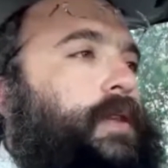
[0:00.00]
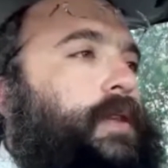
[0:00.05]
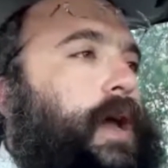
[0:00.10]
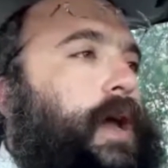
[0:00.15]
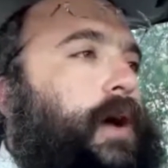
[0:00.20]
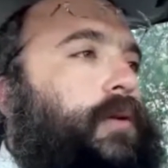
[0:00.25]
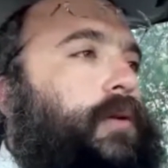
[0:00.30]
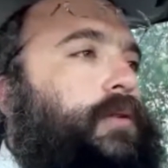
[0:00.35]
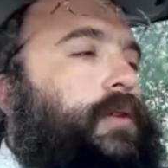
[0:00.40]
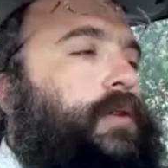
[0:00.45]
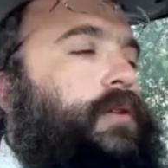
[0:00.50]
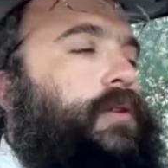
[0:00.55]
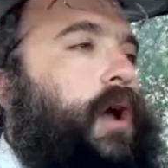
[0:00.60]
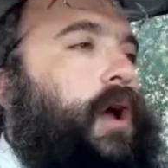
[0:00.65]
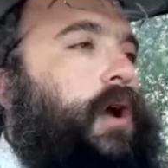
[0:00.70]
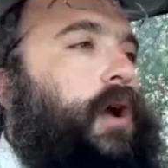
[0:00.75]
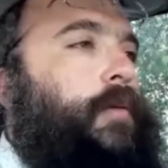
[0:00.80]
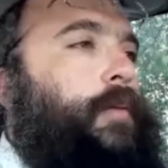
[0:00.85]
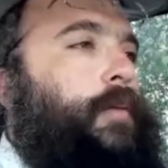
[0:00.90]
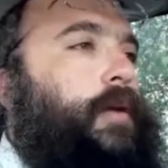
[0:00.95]
now to
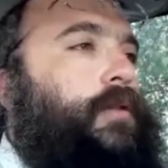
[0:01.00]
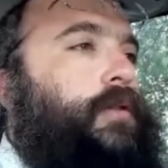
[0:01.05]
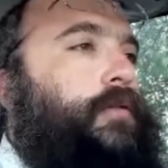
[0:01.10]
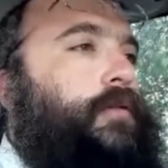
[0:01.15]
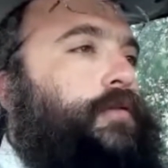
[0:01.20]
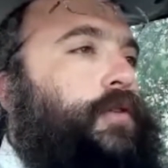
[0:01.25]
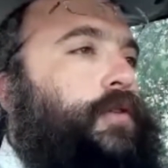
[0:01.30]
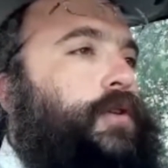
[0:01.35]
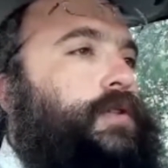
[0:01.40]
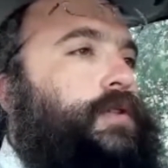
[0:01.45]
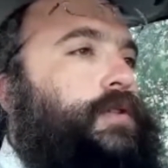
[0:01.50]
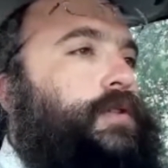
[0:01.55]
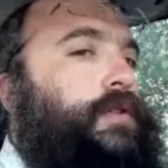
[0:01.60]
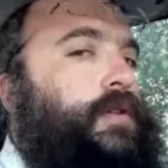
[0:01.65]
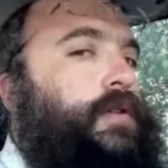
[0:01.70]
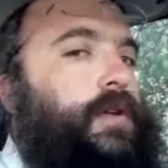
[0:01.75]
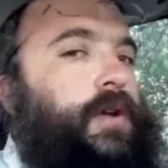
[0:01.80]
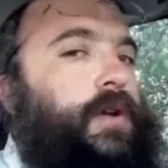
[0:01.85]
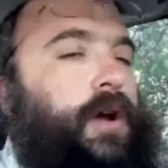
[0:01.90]
talk about the first